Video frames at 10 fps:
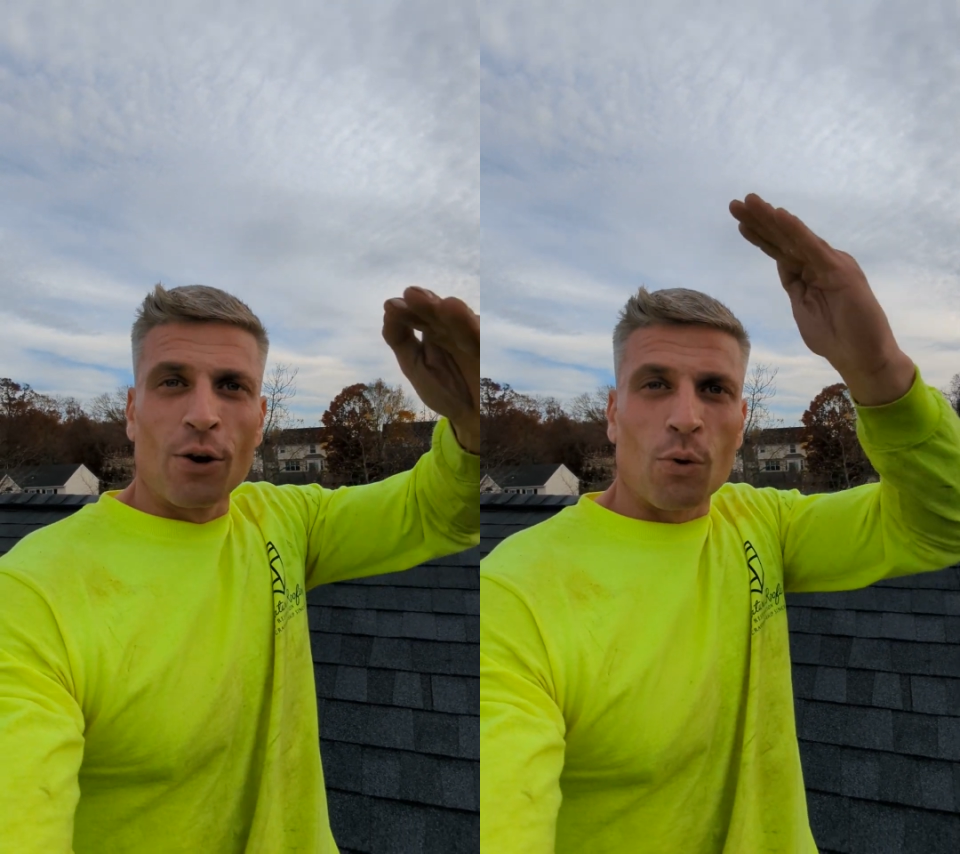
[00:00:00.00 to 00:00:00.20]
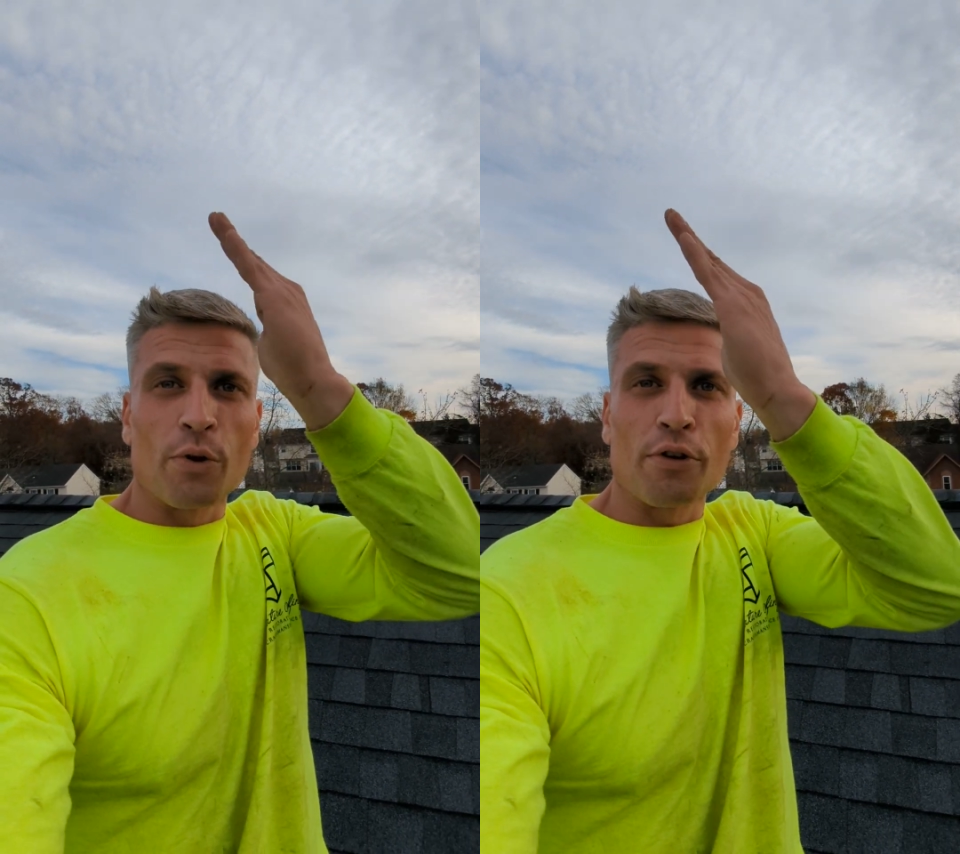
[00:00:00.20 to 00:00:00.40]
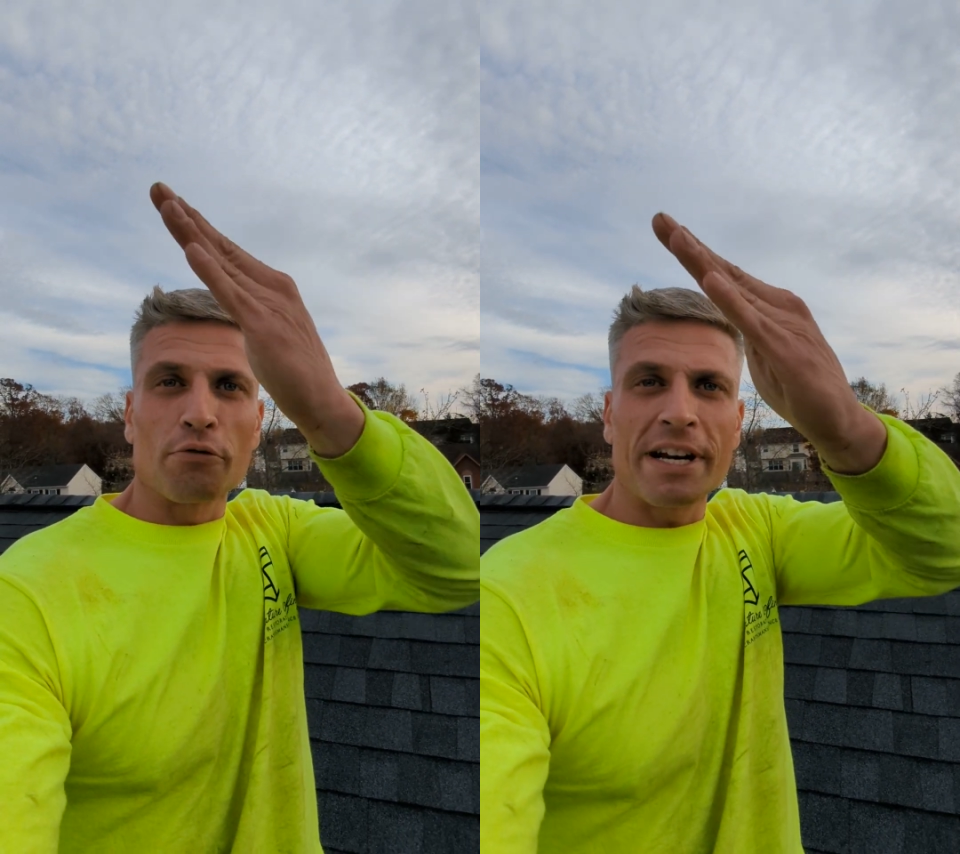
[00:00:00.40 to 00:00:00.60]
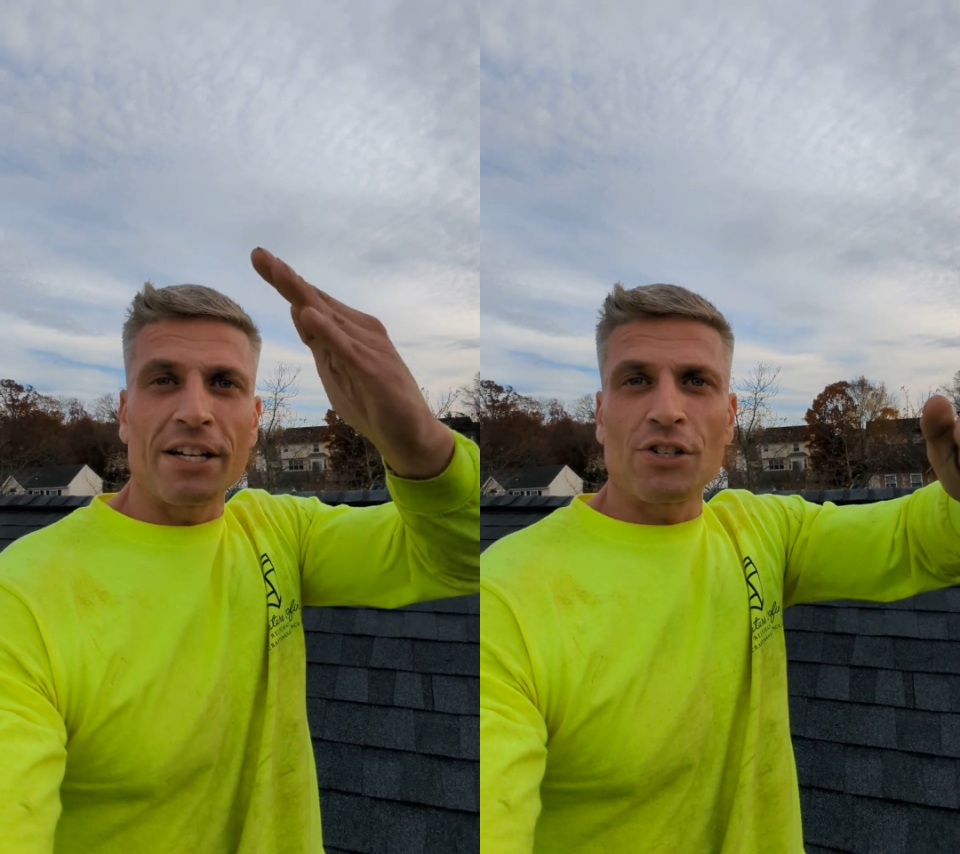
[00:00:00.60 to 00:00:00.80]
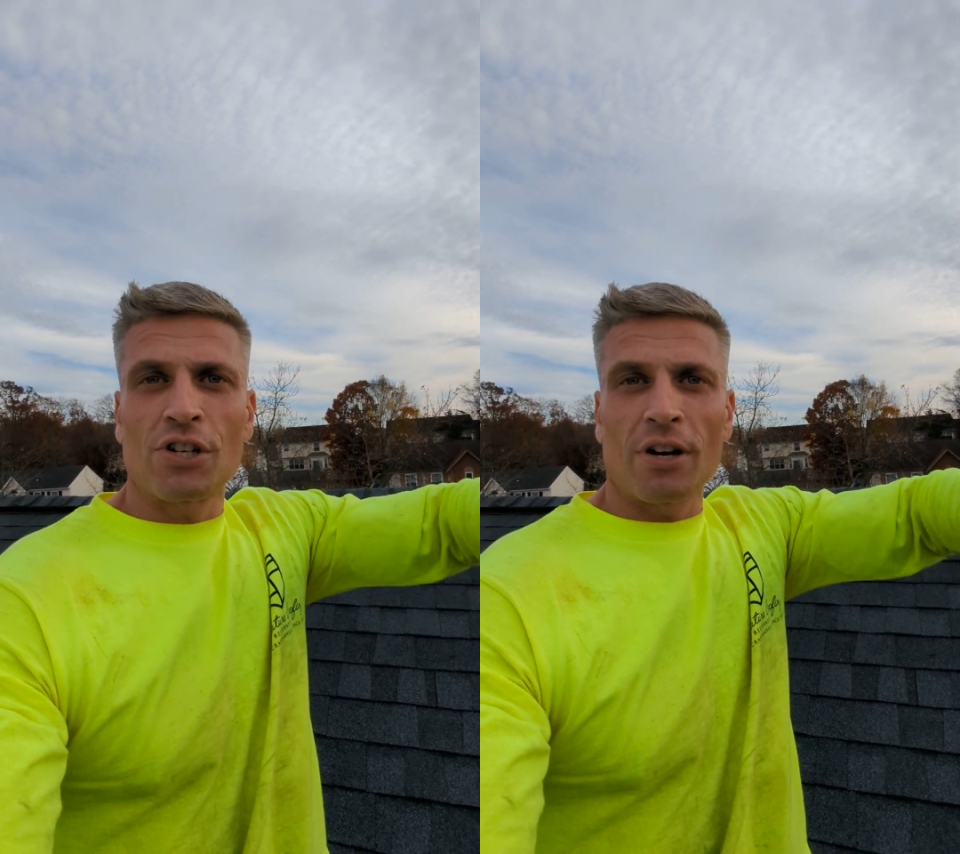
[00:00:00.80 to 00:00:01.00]
or the
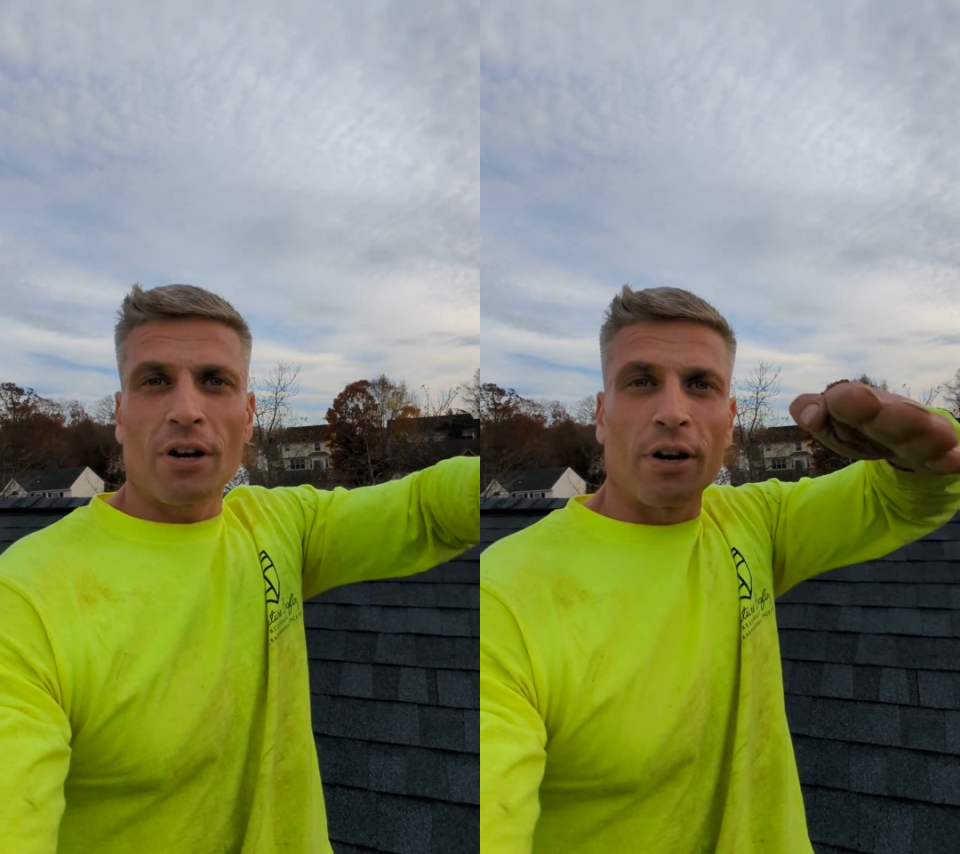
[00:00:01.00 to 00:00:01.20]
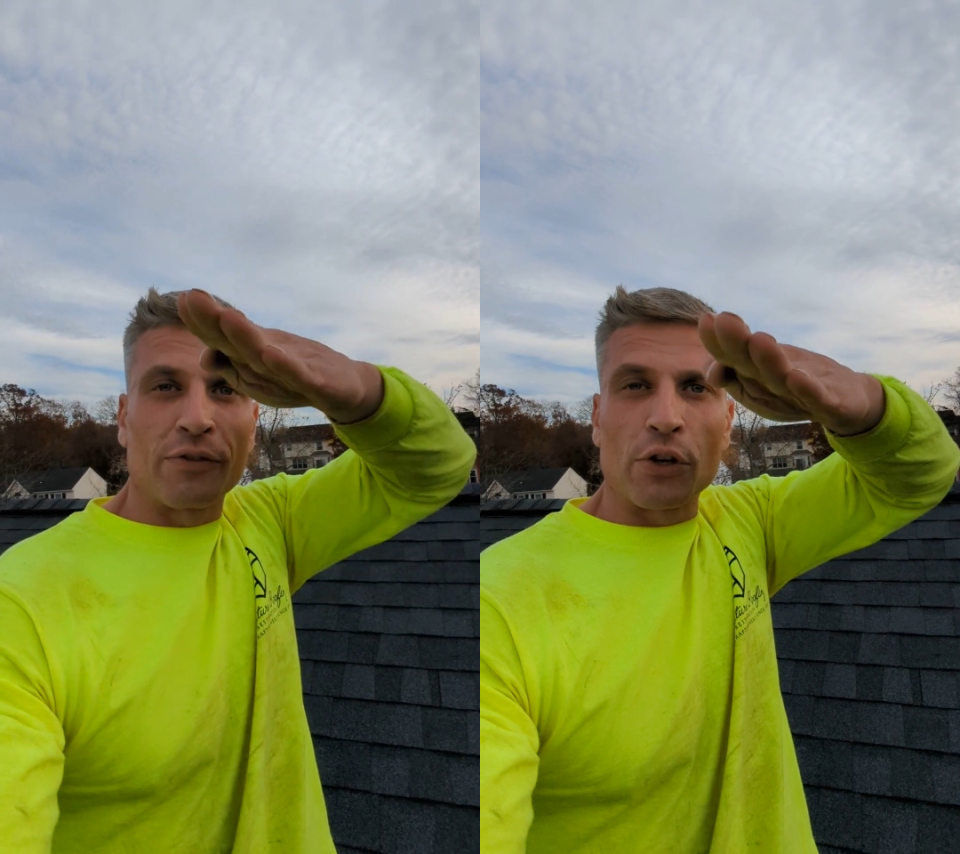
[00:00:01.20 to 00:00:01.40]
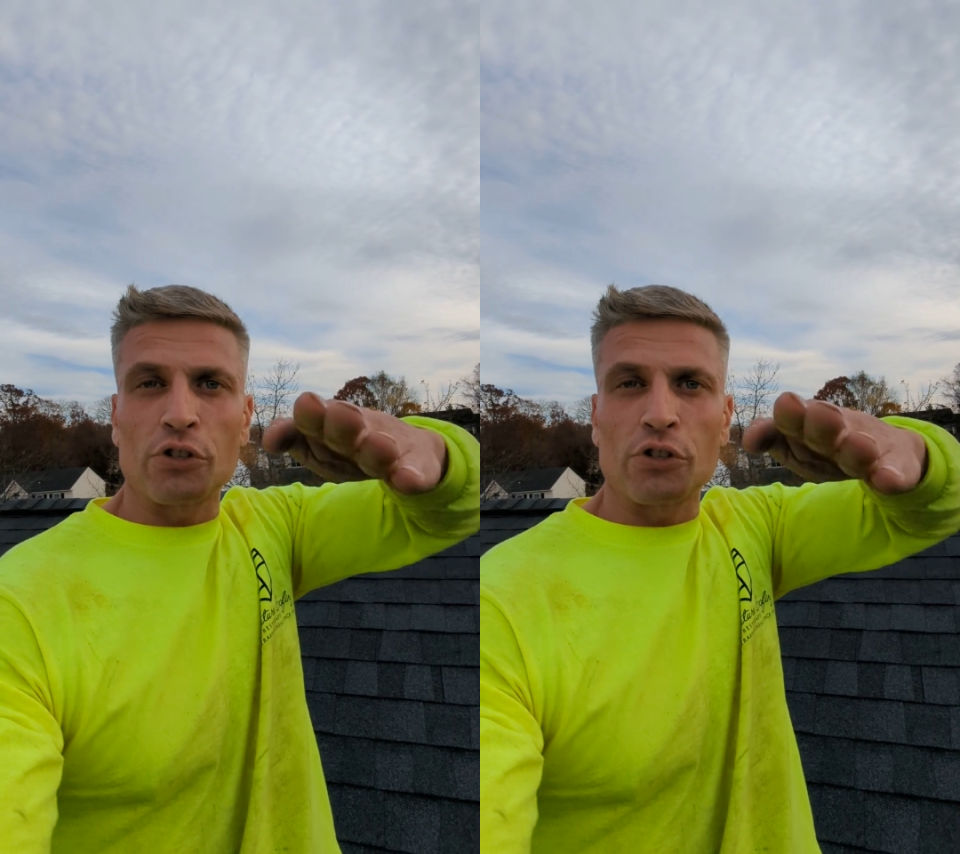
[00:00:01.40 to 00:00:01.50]
ridge of your